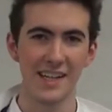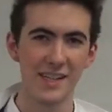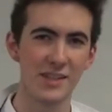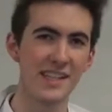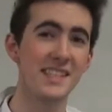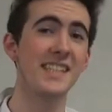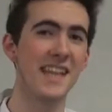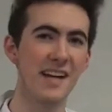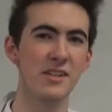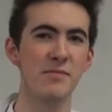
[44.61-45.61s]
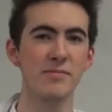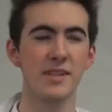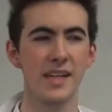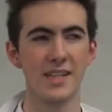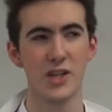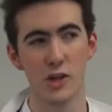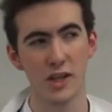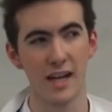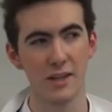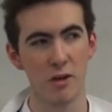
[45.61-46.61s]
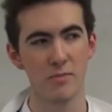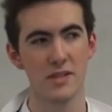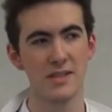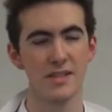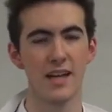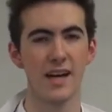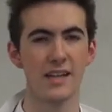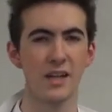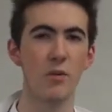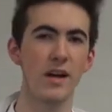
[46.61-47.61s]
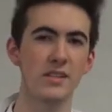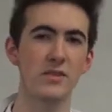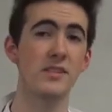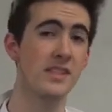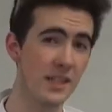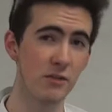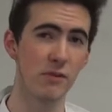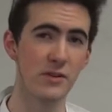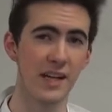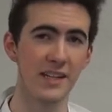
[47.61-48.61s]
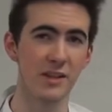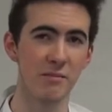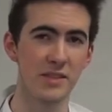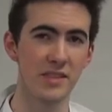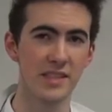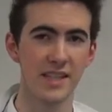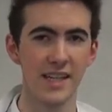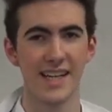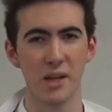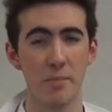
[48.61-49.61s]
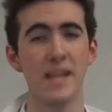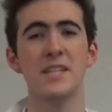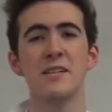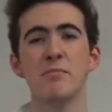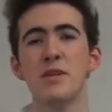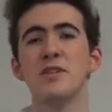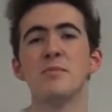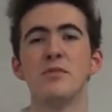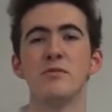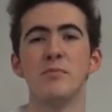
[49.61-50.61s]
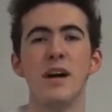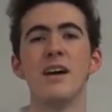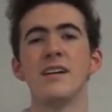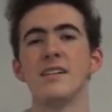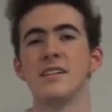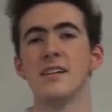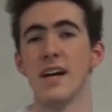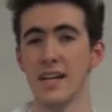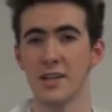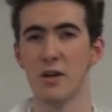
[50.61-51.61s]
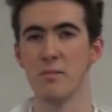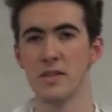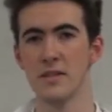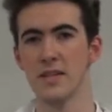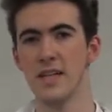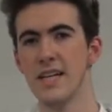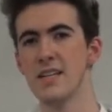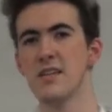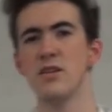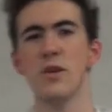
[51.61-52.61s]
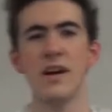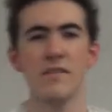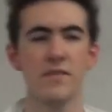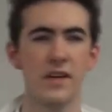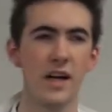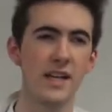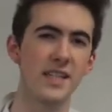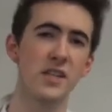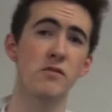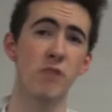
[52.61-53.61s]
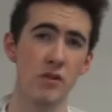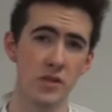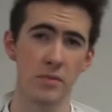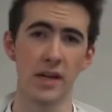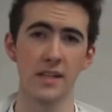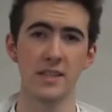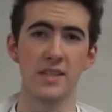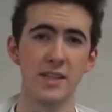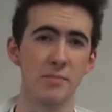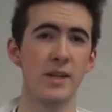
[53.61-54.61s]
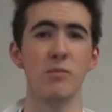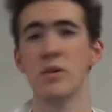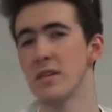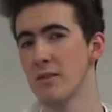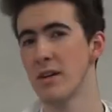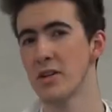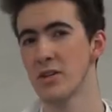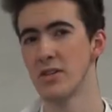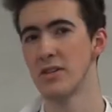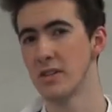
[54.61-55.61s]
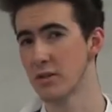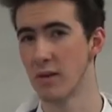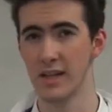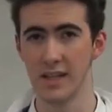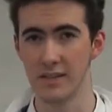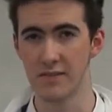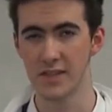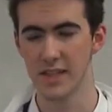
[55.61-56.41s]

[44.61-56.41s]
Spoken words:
You tend to see tandem in Chinook helicopters and coaxial in single rotor helicopters. Now the basic principle behind a helicopter is that you have a set of rotor blades that spin in one direction to create lift.